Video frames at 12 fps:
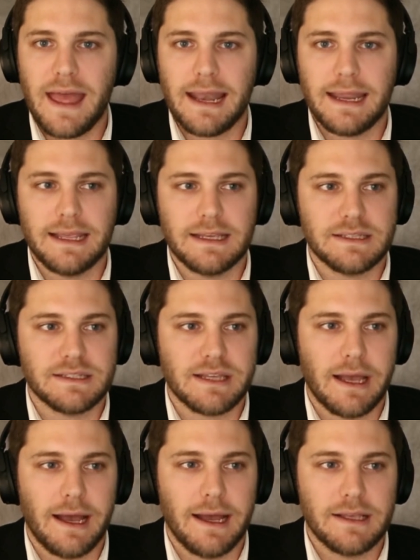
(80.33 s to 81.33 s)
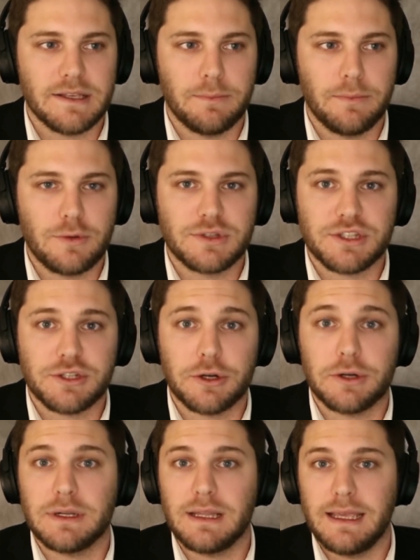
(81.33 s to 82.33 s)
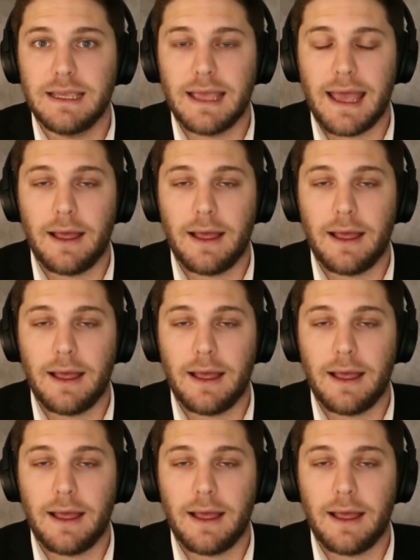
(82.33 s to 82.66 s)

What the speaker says: is most certainly